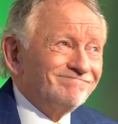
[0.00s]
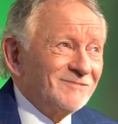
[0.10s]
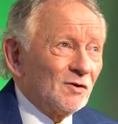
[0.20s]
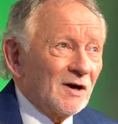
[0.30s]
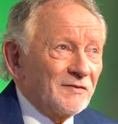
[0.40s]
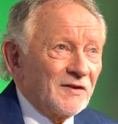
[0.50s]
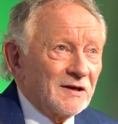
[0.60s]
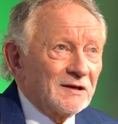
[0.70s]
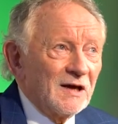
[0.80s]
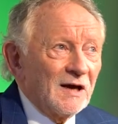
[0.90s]
no, I
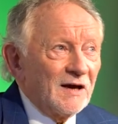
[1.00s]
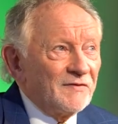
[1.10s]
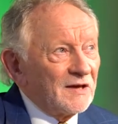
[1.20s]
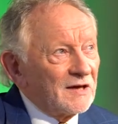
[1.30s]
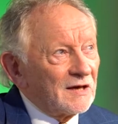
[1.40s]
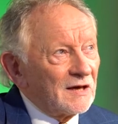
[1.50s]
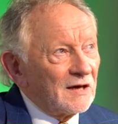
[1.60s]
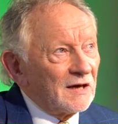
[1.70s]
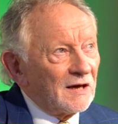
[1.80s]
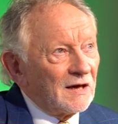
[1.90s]
think I think
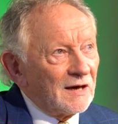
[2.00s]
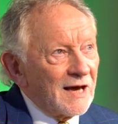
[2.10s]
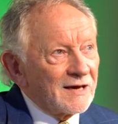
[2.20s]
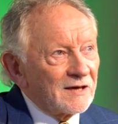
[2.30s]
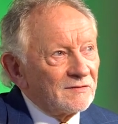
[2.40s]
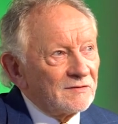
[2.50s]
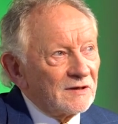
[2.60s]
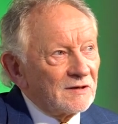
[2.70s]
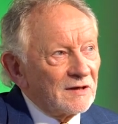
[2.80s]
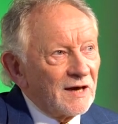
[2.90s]
uh, I, can, uh,